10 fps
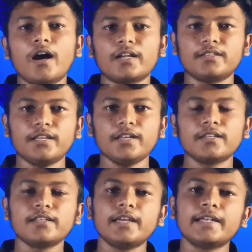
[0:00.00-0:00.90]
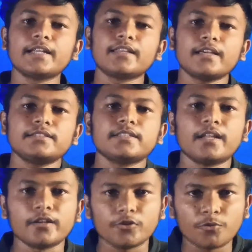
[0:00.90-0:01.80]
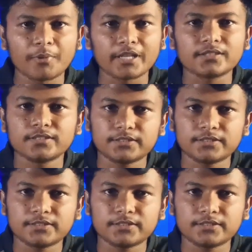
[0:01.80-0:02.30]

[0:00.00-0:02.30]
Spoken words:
are there in international numeric